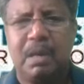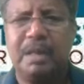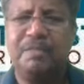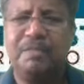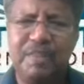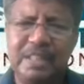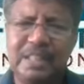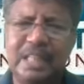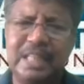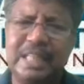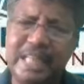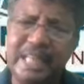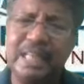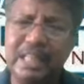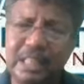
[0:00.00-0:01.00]
and whether
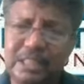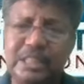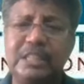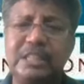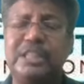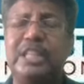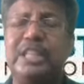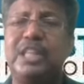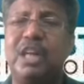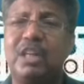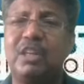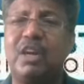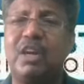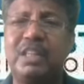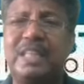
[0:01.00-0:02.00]
he listens it
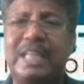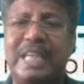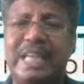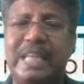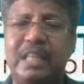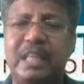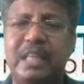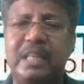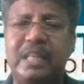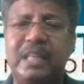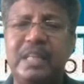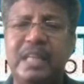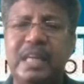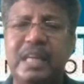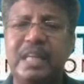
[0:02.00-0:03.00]
or not
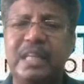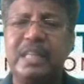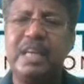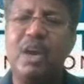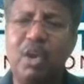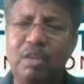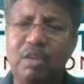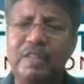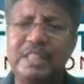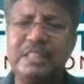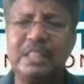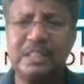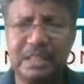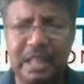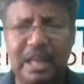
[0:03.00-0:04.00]
keenly, he
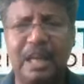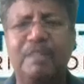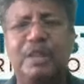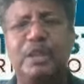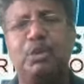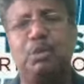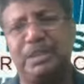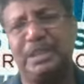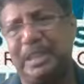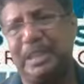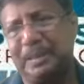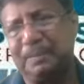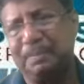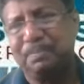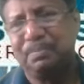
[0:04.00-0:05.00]
always has a relevant question.